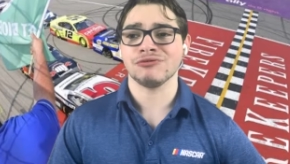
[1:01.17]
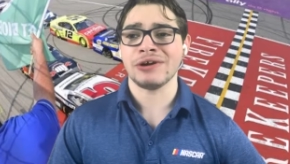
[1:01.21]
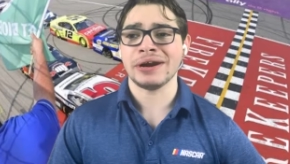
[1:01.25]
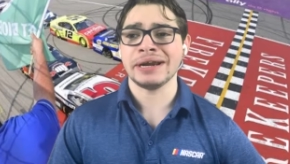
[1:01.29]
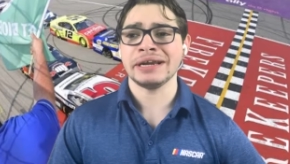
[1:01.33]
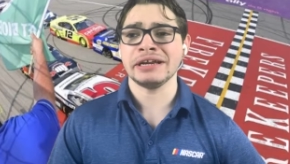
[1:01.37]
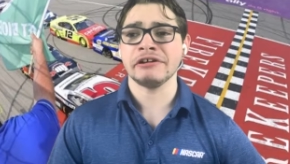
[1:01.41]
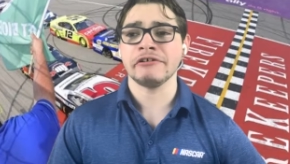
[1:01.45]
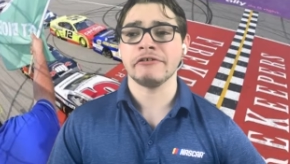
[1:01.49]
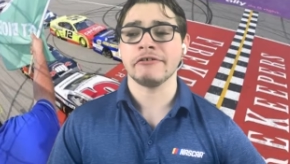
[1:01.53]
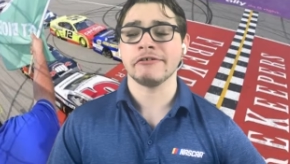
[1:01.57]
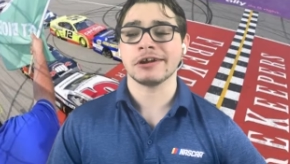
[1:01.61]

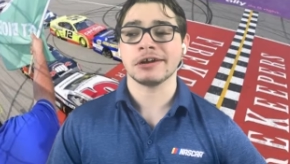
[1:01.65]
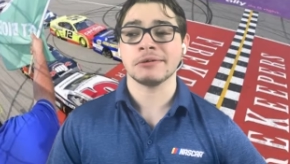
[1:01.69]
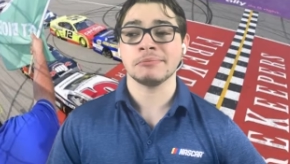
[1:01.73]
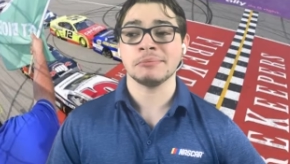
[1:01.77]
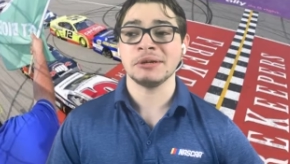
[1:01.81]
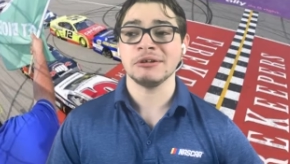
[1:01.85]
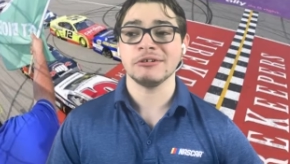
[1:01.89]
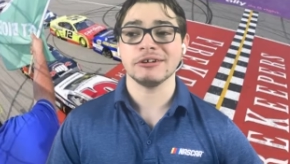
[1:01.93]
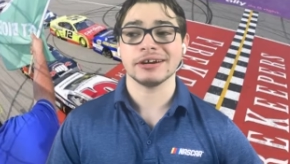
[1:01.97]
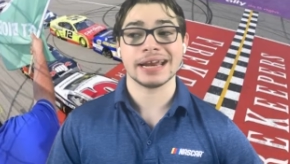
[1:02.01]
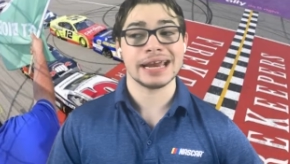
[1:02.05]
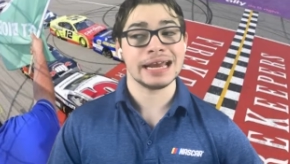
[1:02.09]
radio
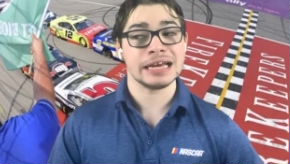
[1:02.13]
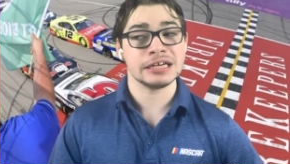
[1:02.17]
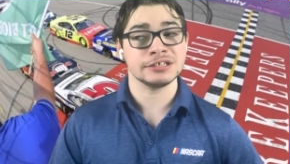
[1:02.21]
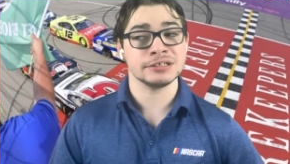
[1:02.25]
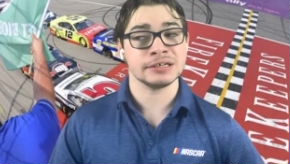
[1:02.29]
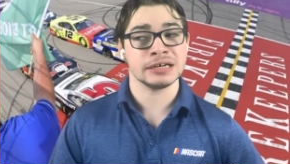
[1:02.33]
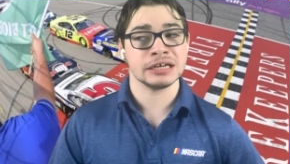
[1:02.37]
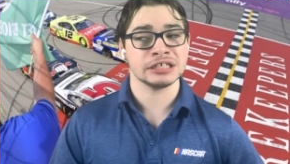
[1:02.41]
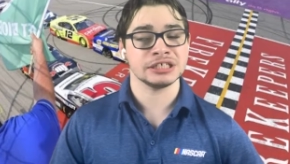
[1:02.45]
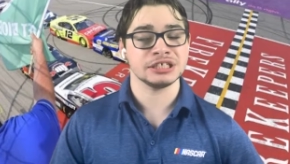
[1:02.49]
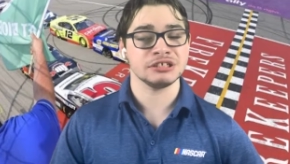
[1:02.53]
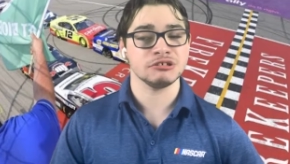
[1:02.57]

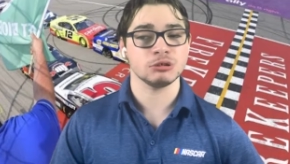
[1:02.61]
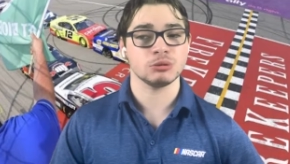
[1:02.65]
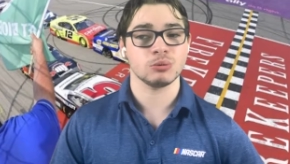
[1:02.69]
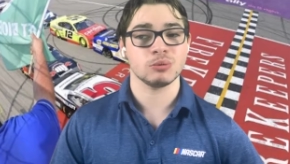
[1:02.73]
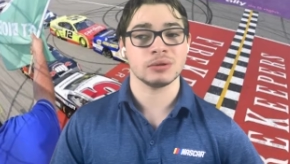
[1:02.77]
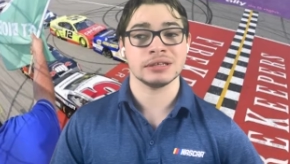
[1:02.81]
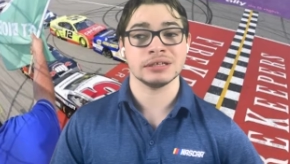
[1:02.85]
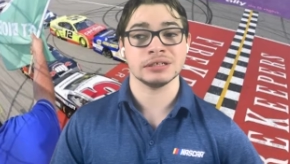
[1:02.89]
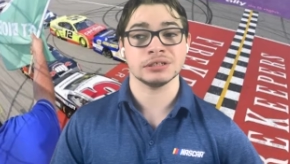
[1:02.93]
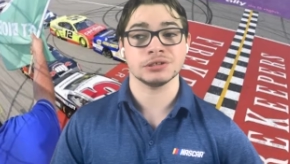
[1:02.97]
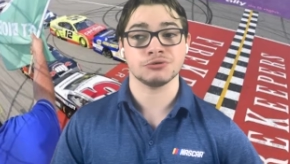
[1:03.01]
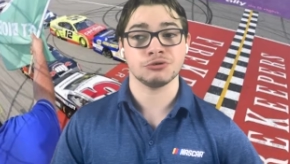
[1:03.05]
communication issues
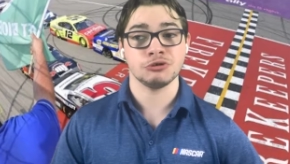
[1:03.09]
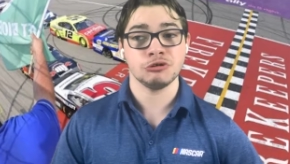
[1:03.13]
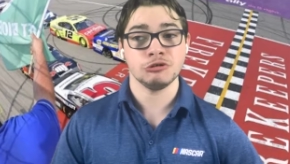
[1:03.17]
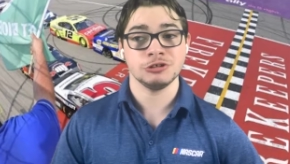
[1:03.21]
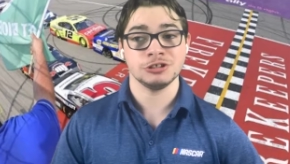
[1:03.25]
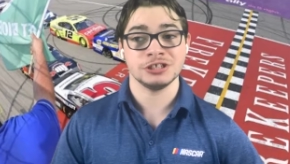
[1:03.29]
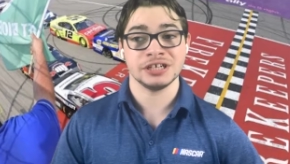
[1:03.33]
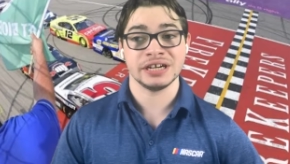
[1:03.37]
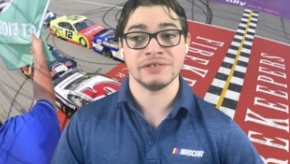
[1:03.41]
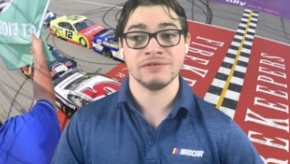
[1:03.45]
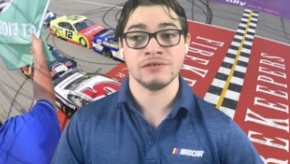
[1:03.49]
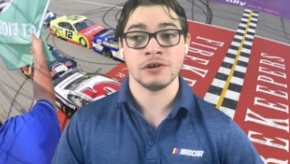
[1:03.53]
with his crew
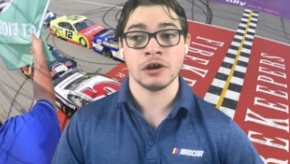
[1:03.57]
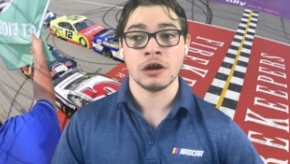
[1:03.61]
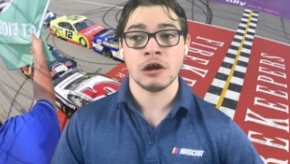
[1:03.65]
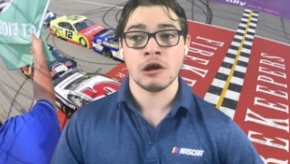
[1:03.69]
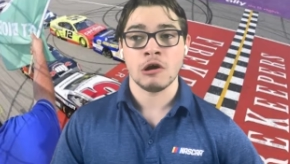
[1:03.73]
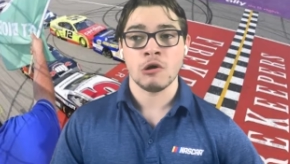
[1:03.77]
chief,